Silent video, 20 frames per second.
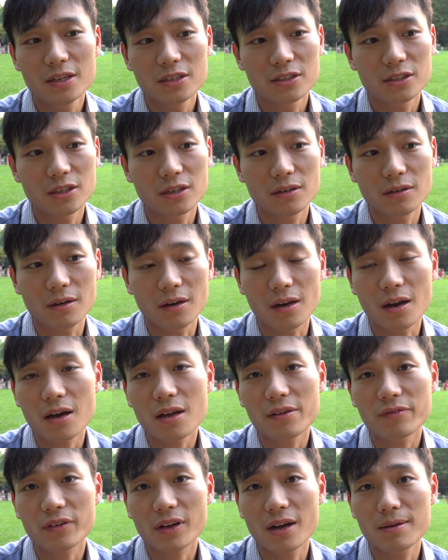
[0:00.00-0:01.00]
So a
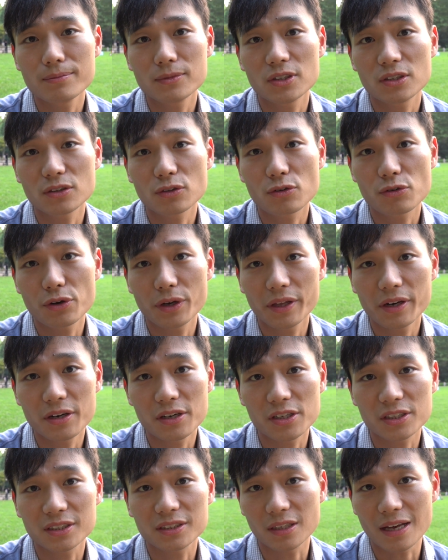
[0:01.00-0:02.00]
lot of content
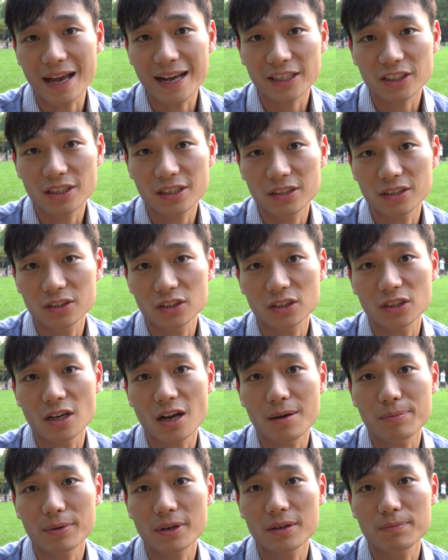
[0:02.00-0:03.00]
creators actually
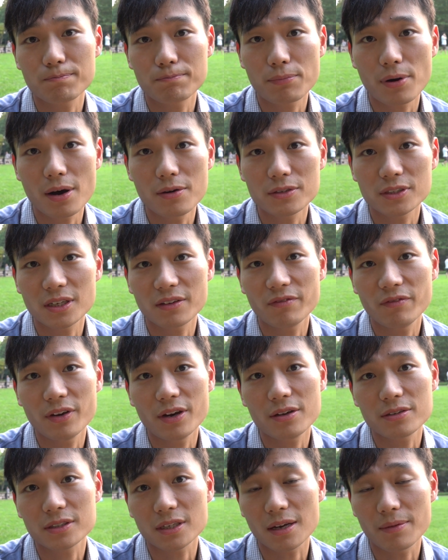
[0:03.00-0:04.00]
stop posting
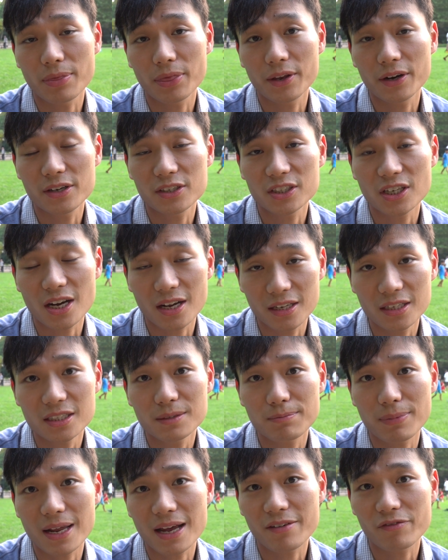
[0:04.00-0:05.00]
videos on their
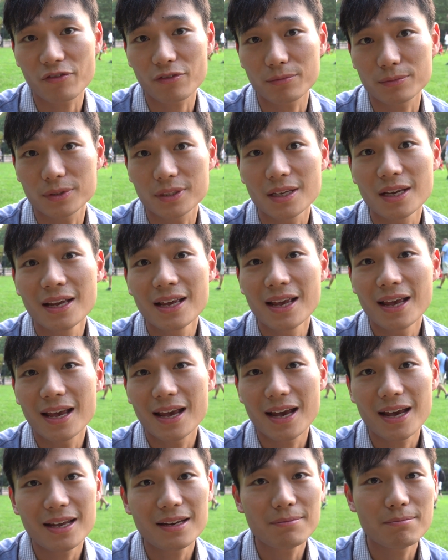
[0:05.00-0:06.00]
Chinese platforms
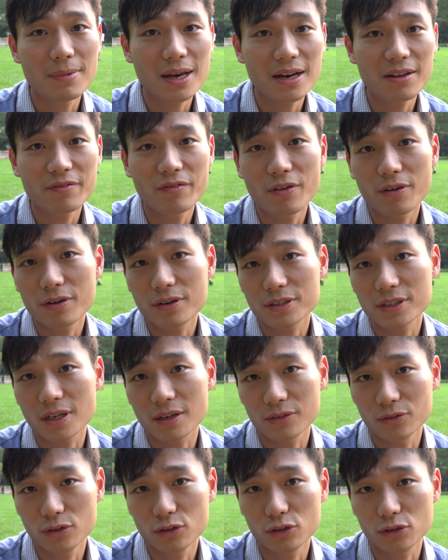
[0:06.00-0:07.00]
and mainly focus
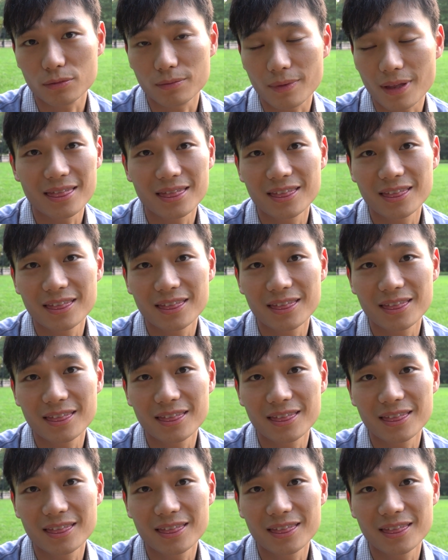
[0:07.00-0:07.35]
on YouTube.